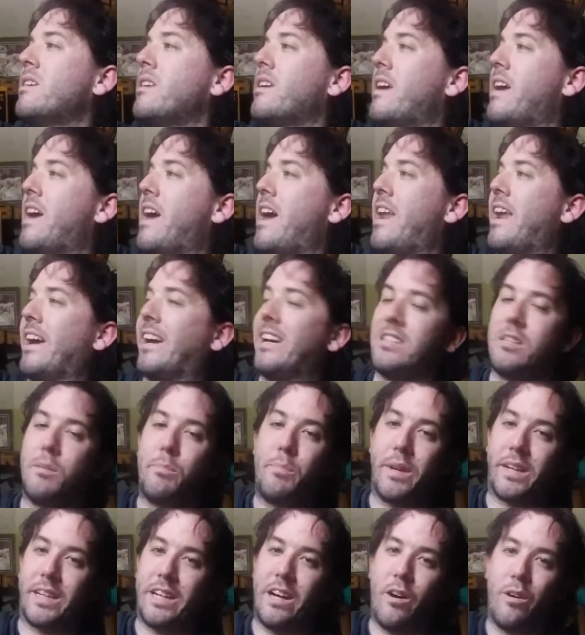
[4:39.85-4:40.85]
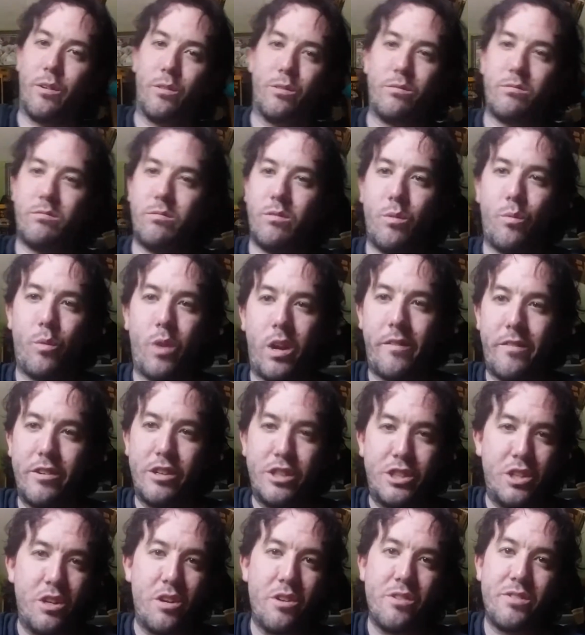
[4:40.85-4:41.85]
and I got to pick out whatever
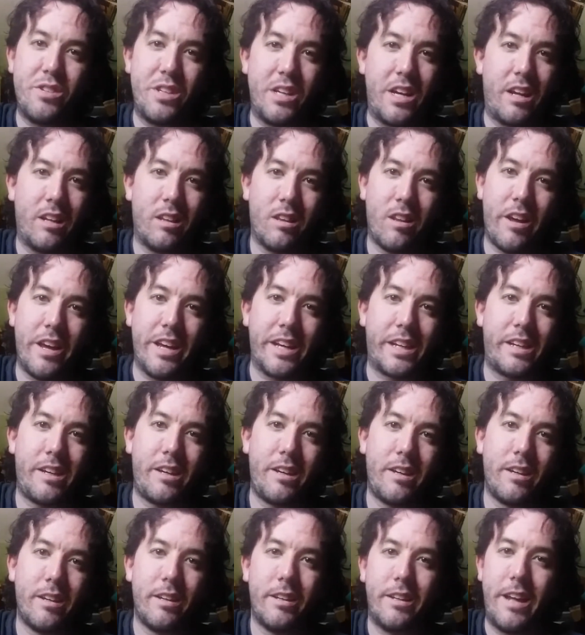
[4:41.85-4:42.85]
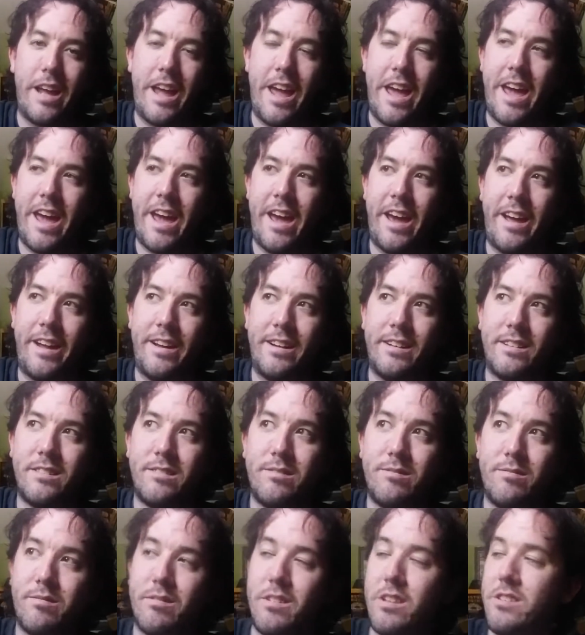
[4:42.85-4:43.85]
jersey I'd like, and
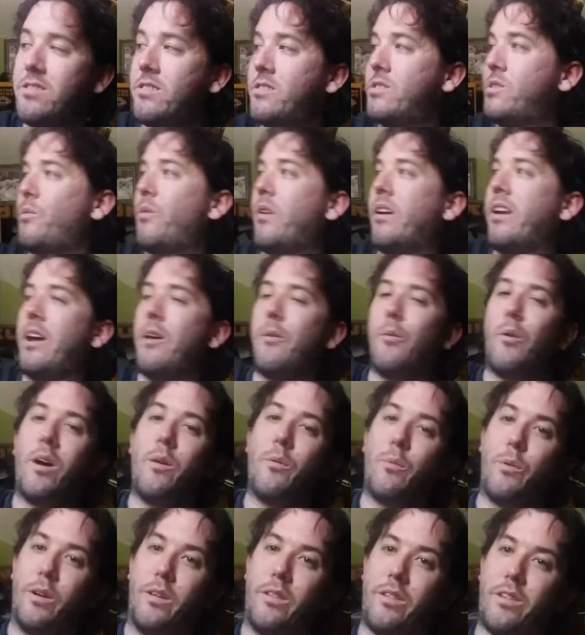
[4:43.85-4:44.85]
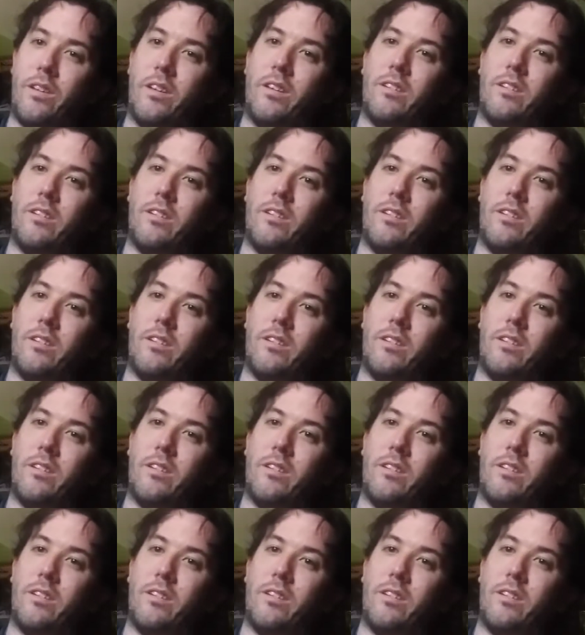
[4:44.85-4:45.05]
this is the one I went with.